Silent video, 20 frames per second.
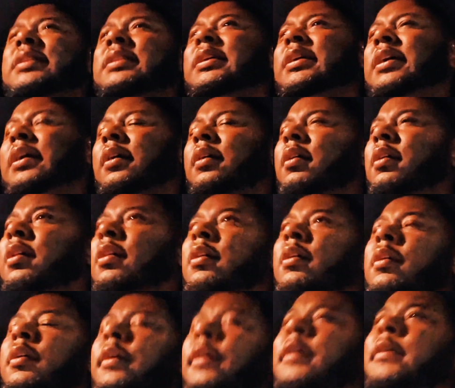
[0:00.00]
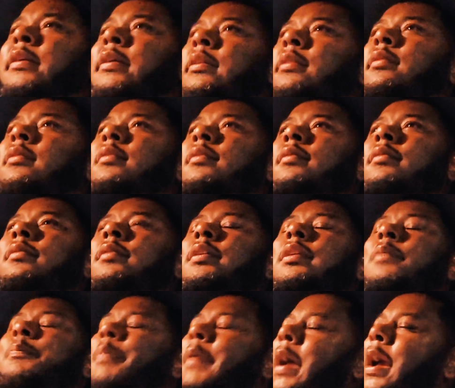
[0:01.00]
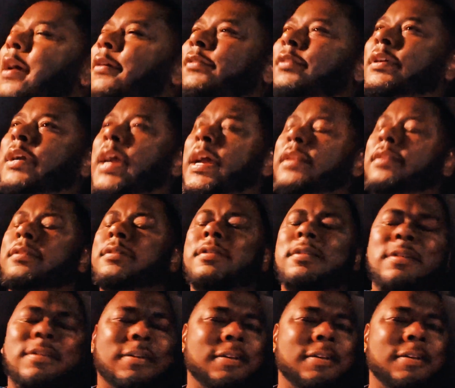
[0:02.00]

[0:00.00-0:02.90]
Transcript: and then the pastor had to